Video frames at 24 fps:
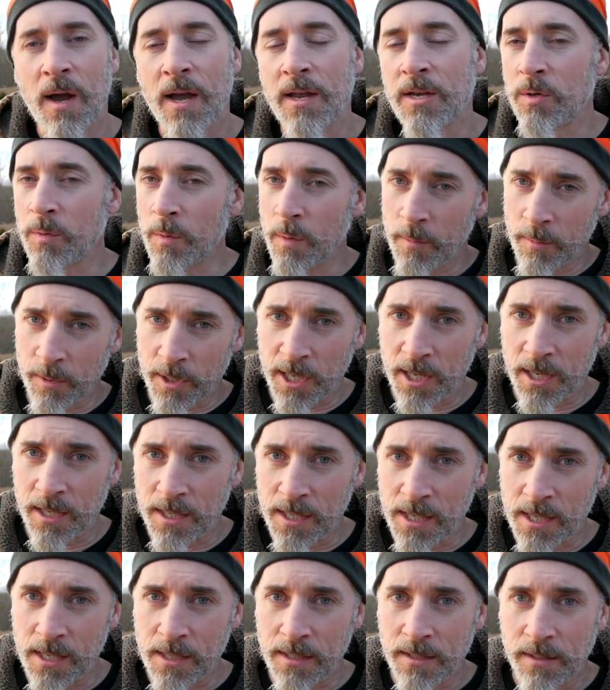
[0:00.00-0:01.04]
I knew we were going to
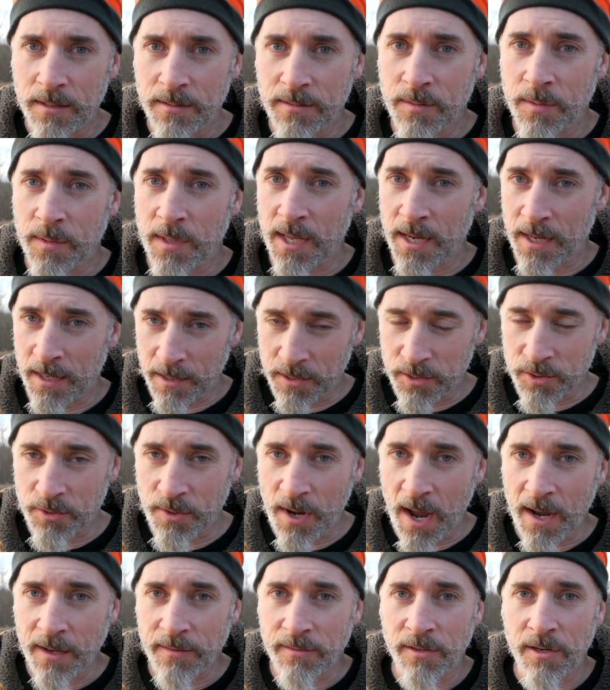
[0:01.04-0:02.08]
need to get an
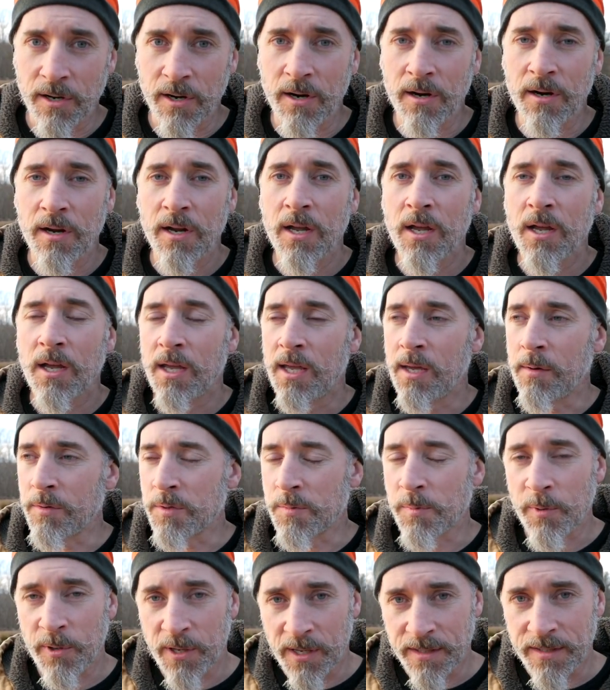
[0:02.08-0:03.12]
extractor. It
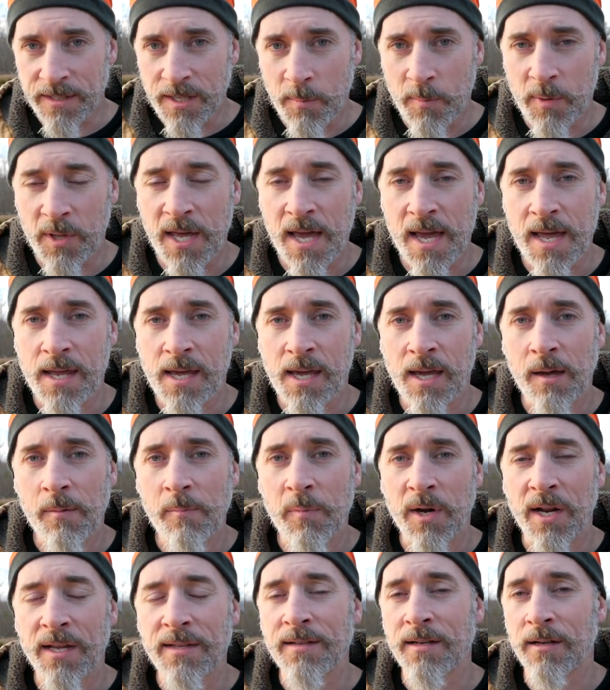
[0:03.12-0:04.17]
was pretty intimidating,
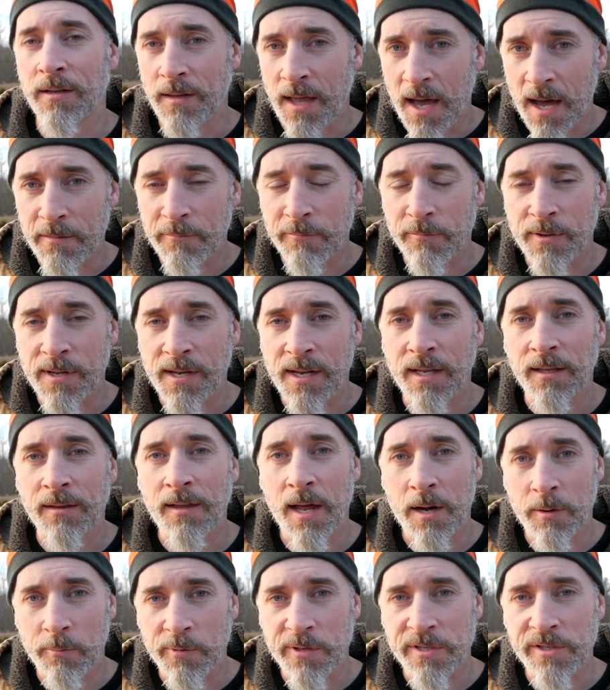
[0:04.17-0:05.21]
but I did a lot of reading, a
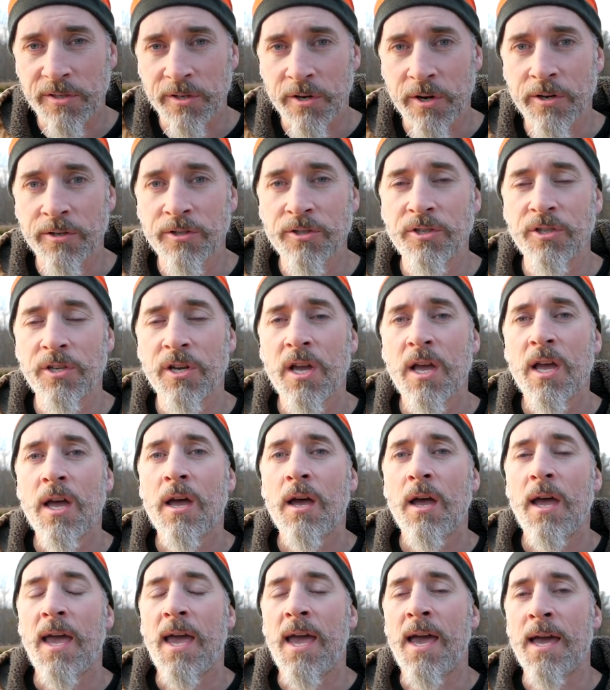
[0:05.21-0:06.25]
lot of research,
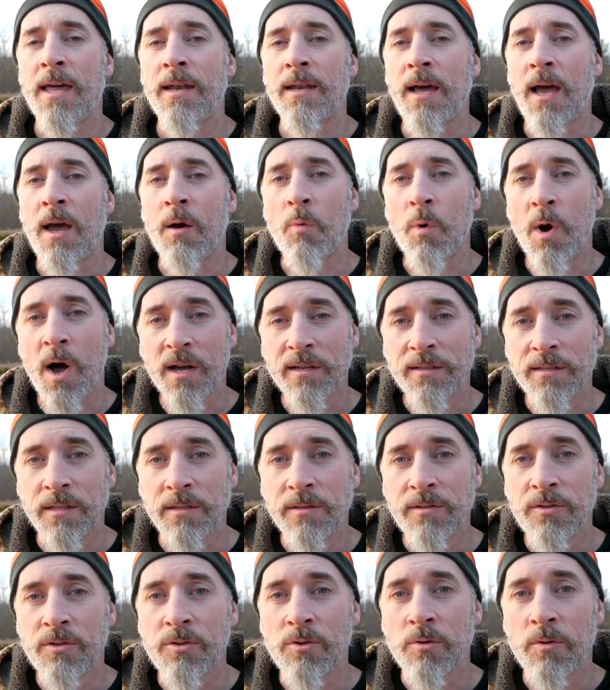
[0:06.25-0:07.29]
and I walked
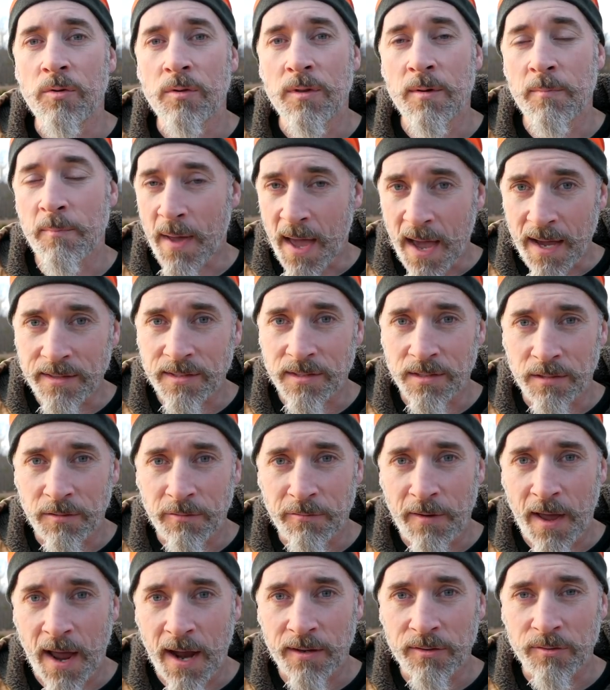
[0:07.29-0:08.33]
into the Maxant
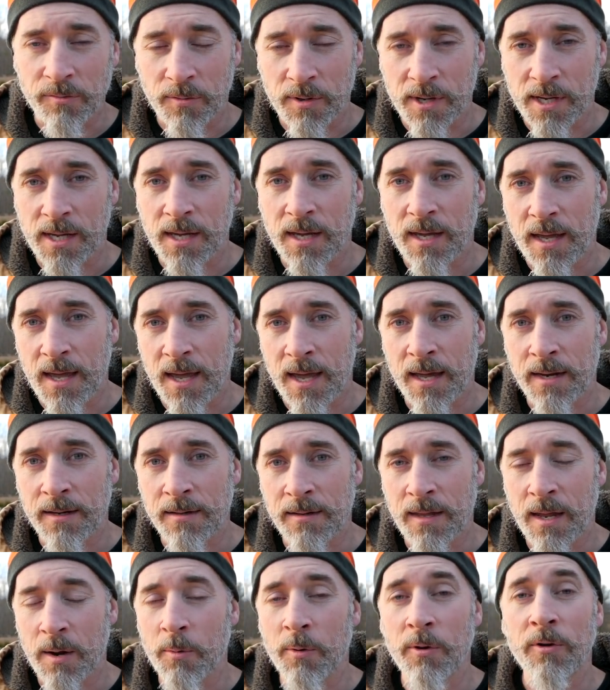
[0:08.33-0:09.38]
factory,
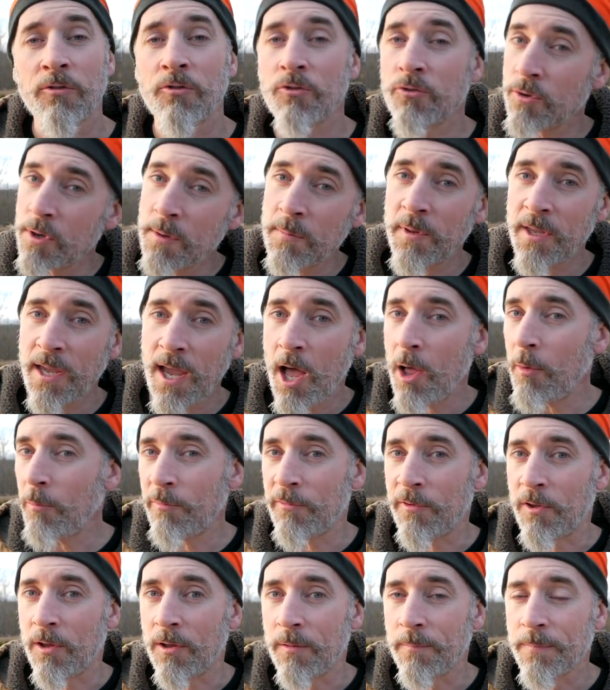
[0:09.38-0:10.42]
and they were extremely
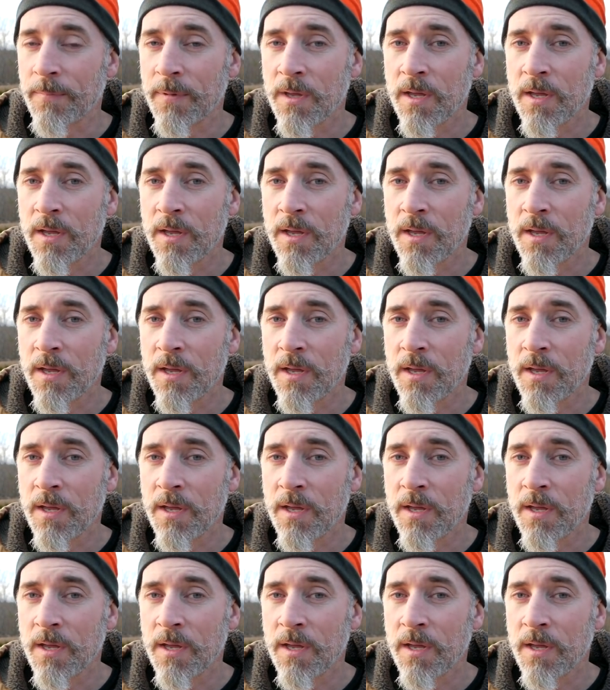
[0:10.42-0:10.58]
helpful.